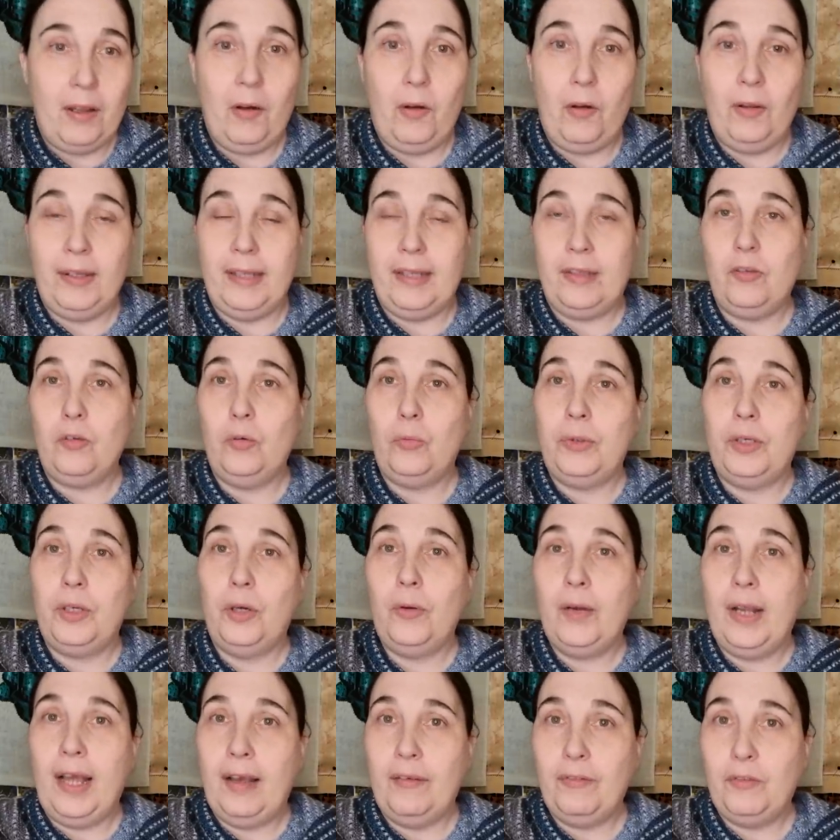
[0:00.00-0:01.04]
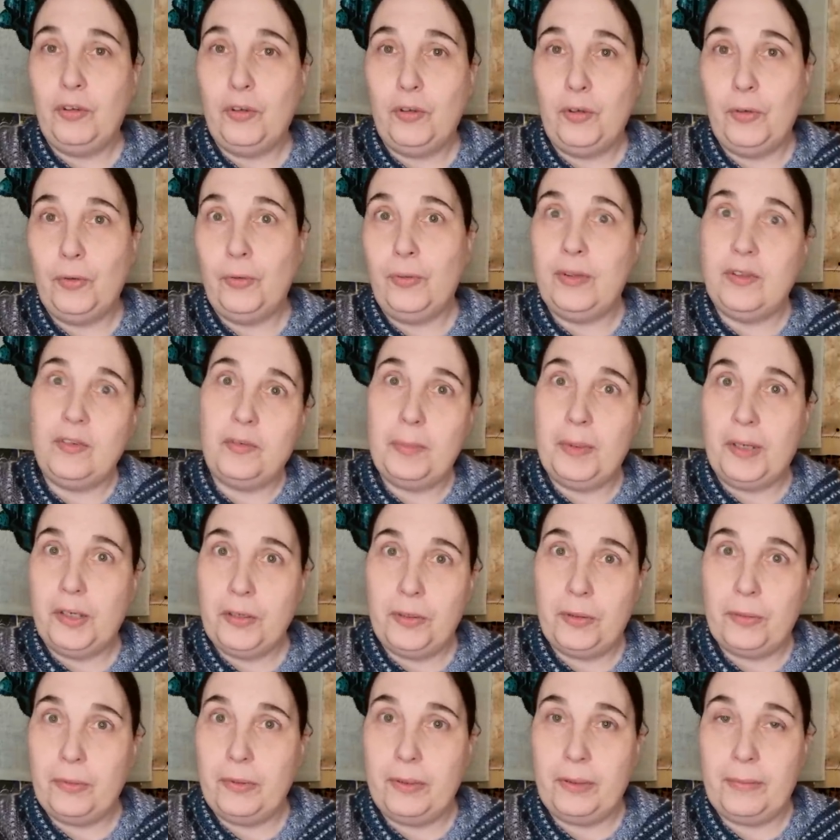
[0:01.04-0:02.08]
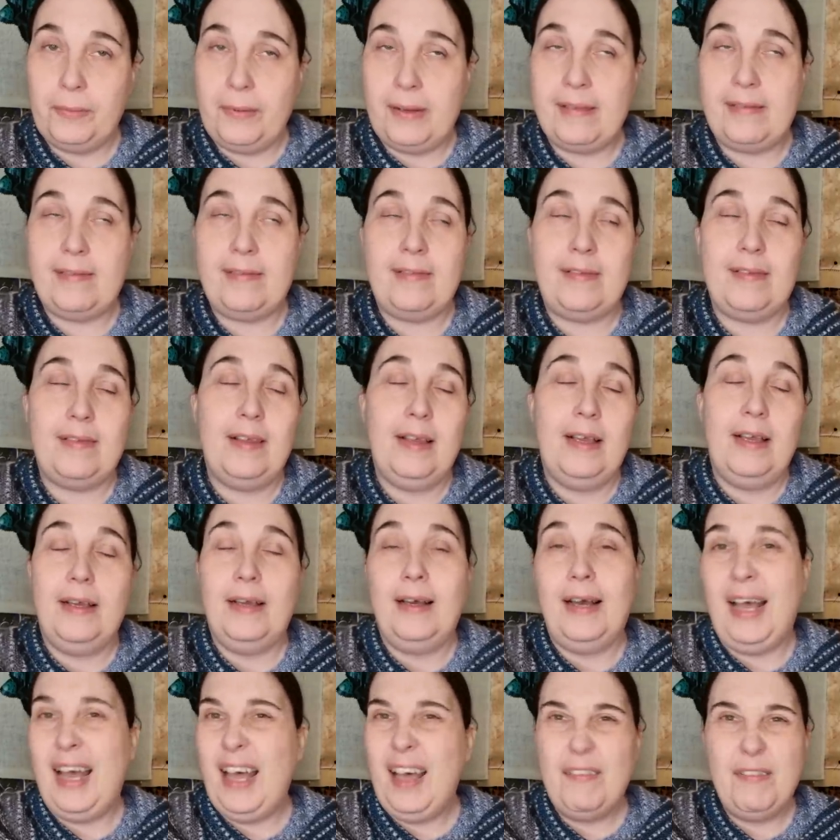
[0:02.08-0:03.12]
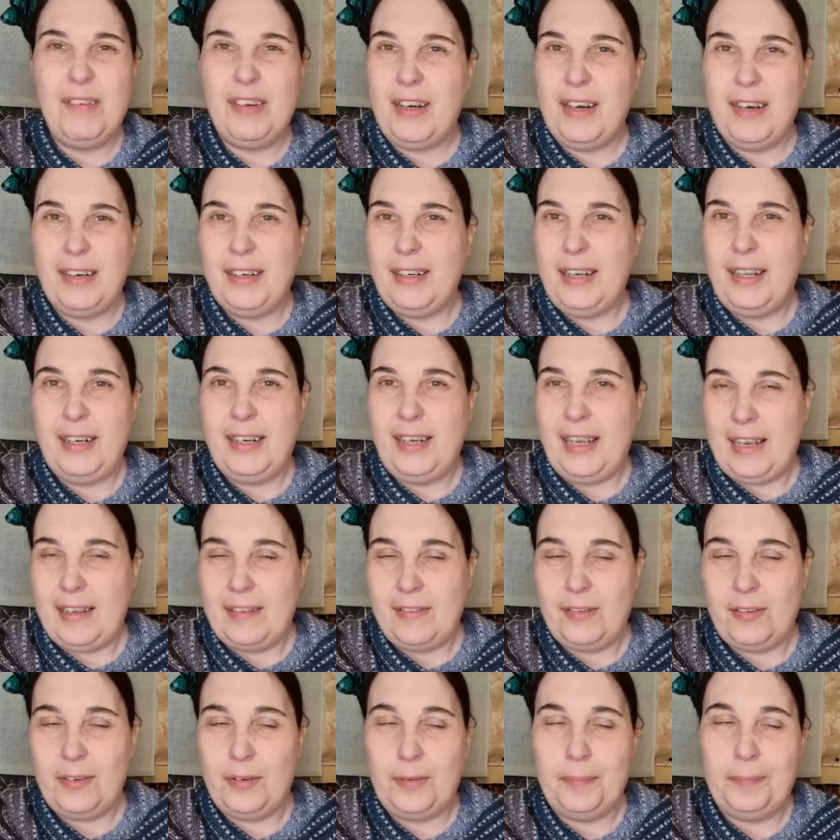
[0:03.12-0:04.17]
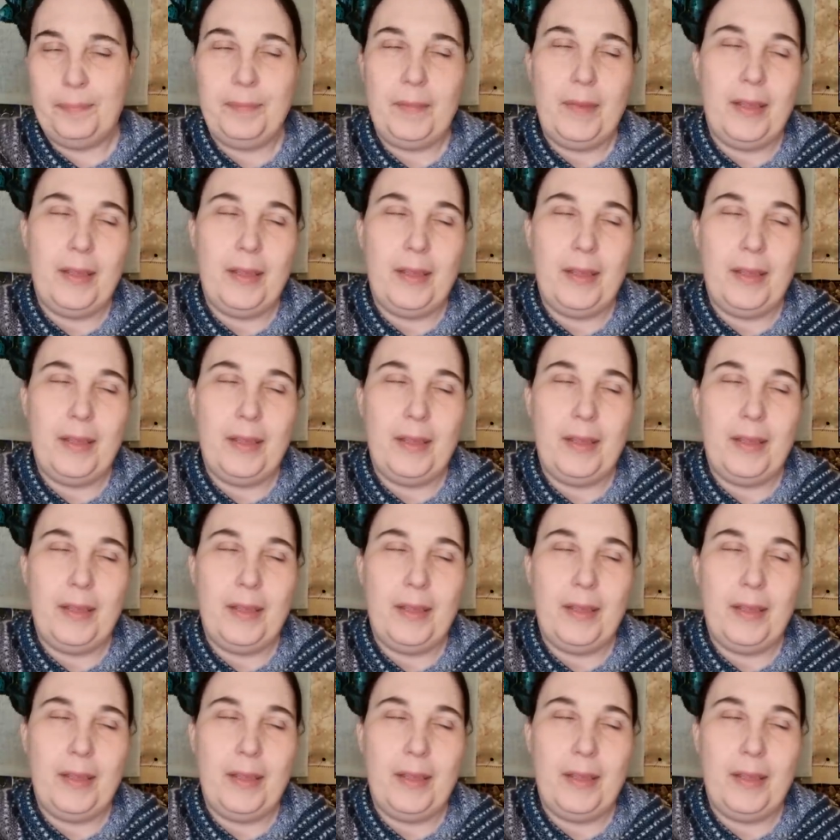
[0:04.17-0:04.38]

all that, so we don't have to do the special requests? I haven't gotten any answer.